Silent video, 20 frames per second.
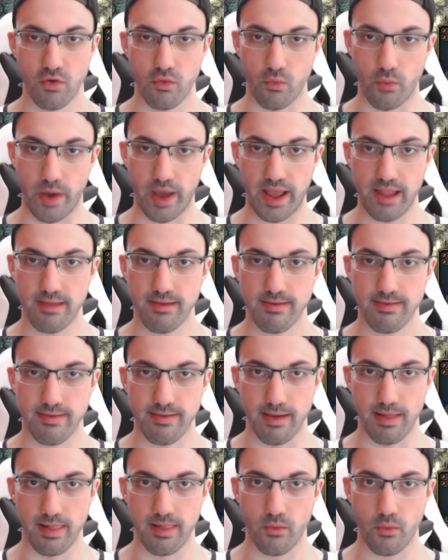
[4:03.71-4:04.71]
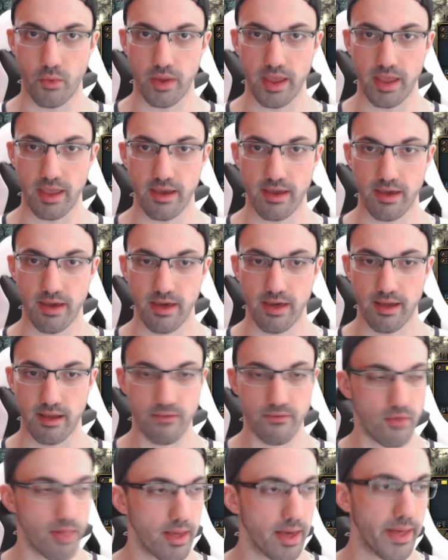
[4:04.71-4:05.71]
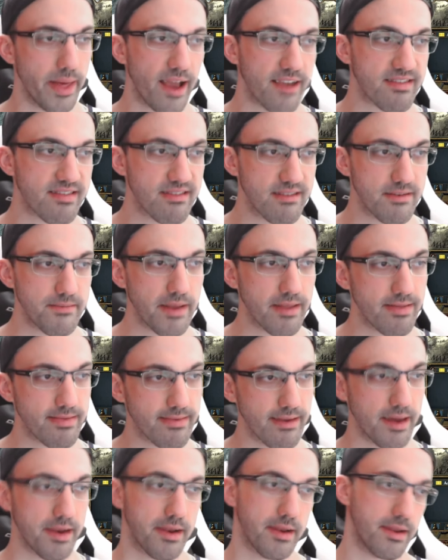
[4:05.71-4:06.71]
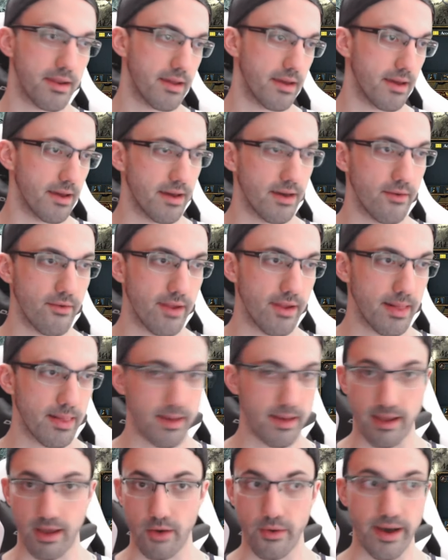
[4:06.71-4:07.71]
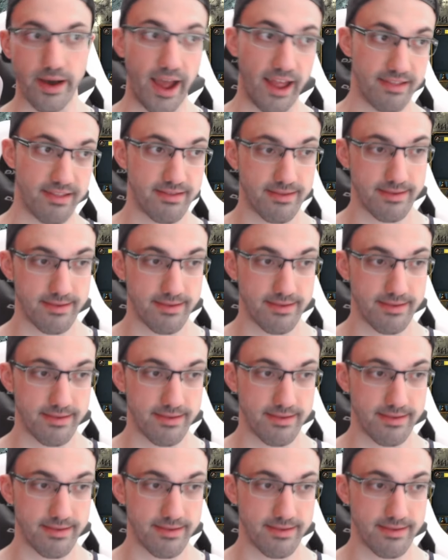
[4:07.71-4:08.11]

wait till we fully annex them and then go ahead.